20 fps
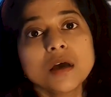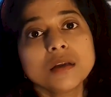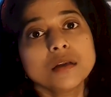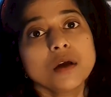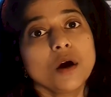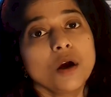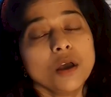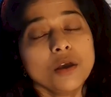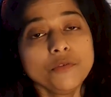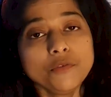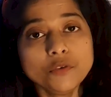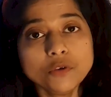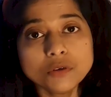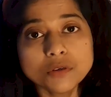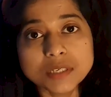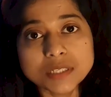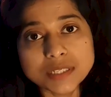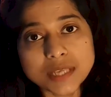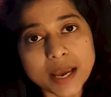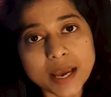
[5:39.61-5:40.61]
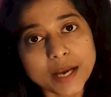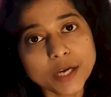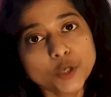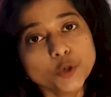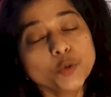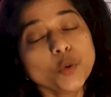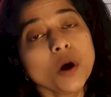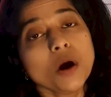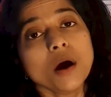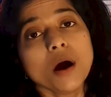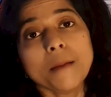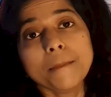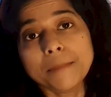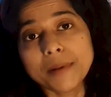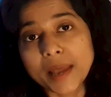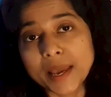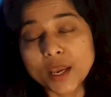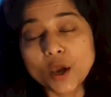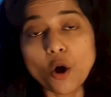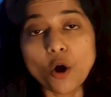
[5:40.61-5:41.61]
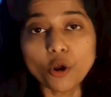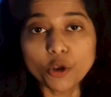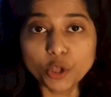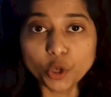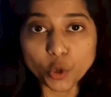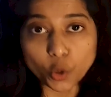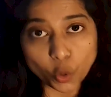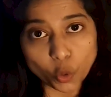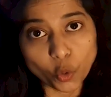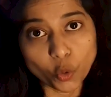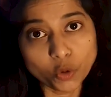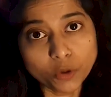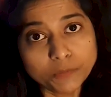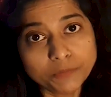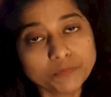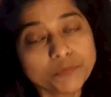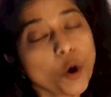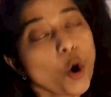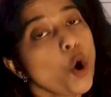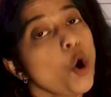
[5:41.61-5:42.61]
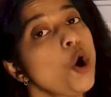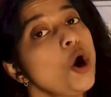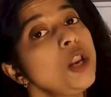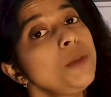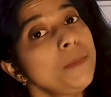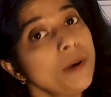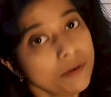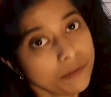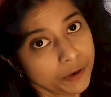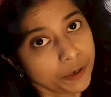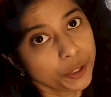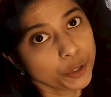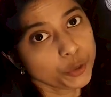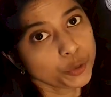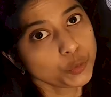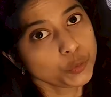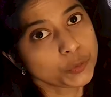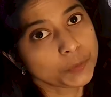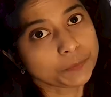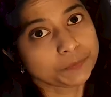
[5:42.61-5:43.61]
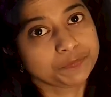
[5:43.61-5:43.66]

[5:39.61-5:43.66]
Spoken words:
Now, if you decide to apply on your own, all power to you.